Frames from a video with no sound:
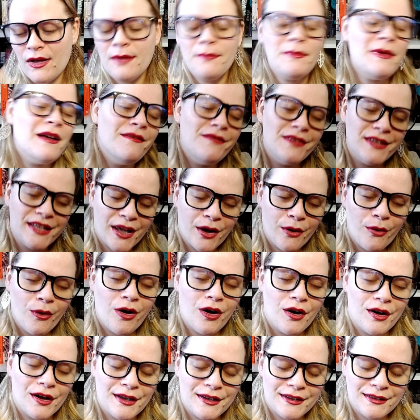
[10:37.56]
in my video
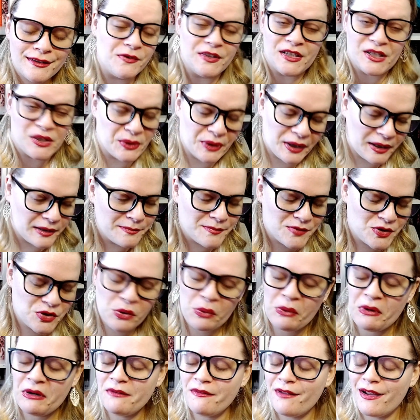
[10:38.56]
on video game
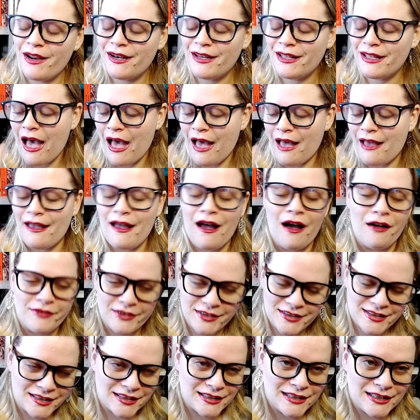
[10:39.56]
story writing, I
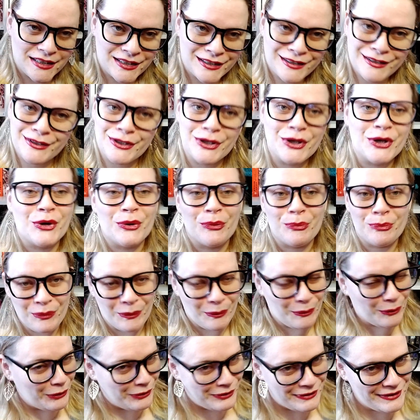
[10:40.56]
obviously go
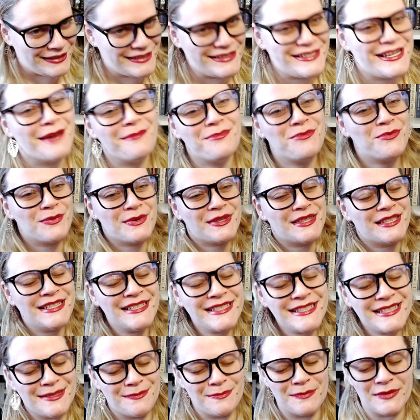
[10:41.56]
more in depth with this
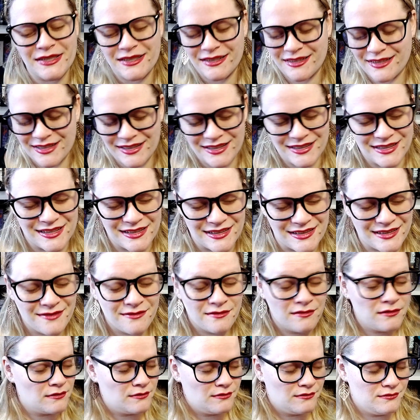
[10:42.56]
because
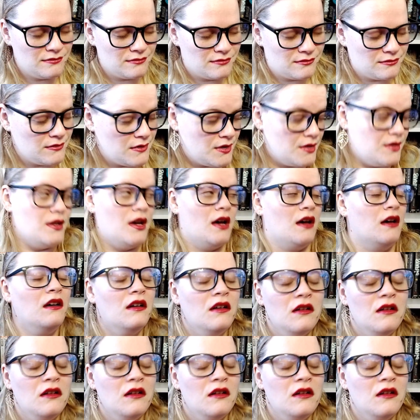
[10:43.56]
duh.